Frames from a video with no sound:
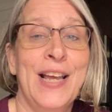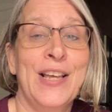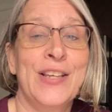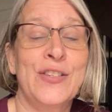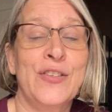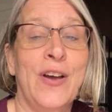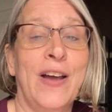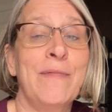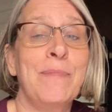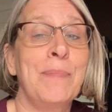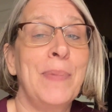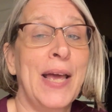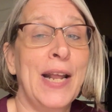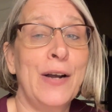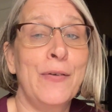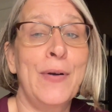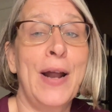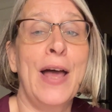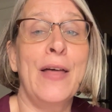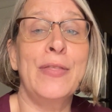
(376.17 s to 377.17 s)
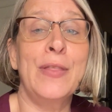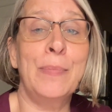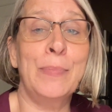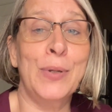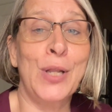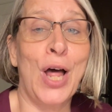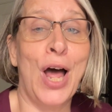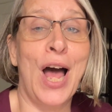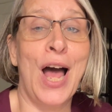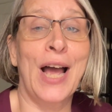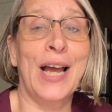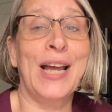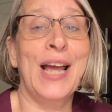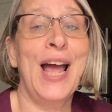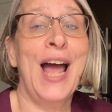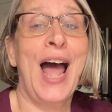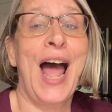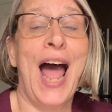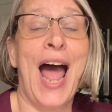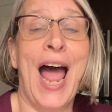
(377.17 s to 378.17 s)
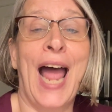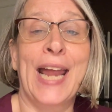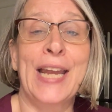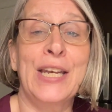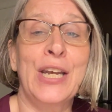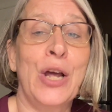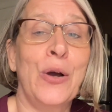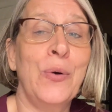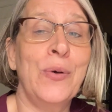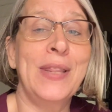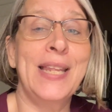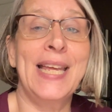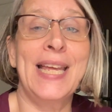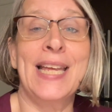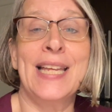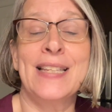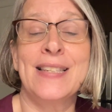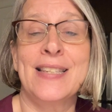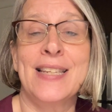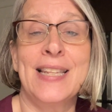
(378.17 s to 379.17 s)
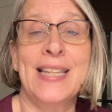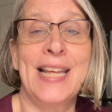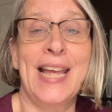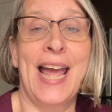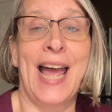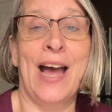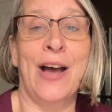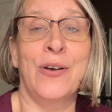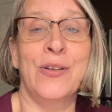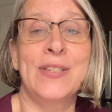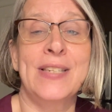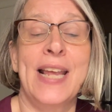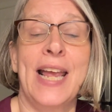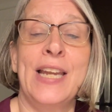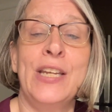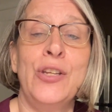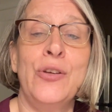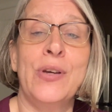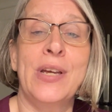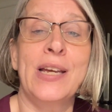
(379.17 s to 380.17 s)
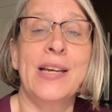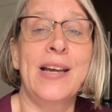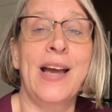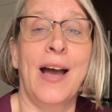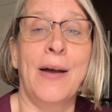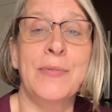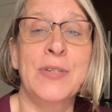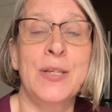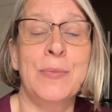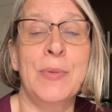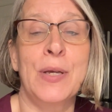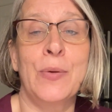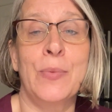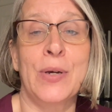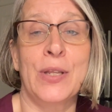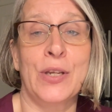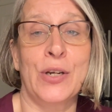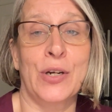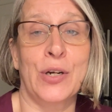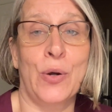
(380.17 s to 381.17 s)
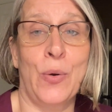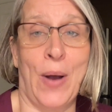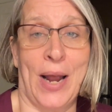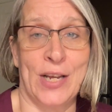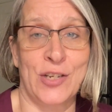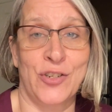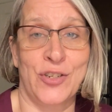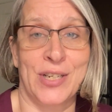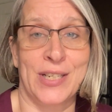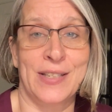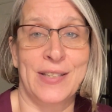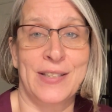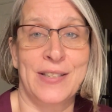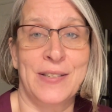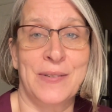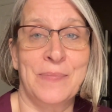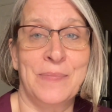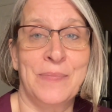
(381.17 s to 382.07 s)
So I've been around the block. I know the ins and the outs, and you can come to me with your questions.